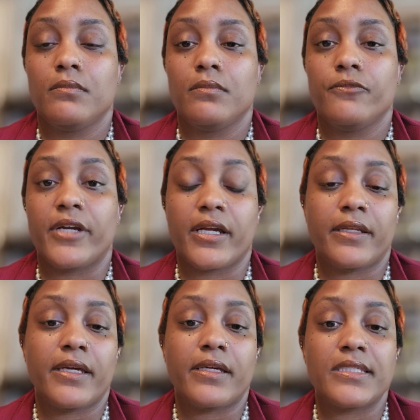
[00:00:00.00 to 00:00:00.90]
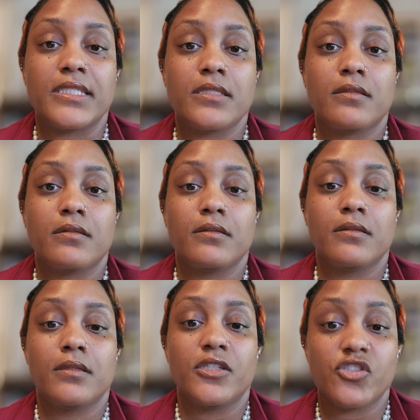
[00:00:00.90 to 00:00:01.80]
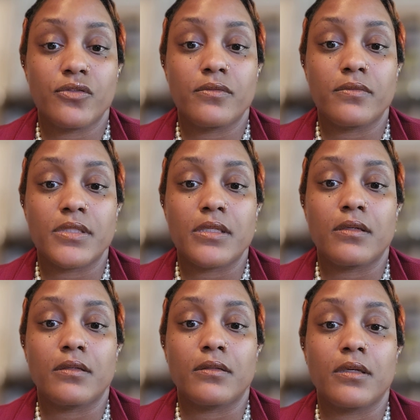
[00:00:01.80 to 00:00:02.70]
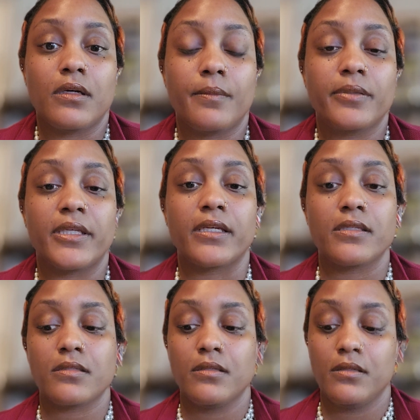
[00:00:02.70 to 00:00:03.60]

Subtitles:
recognize issues and complex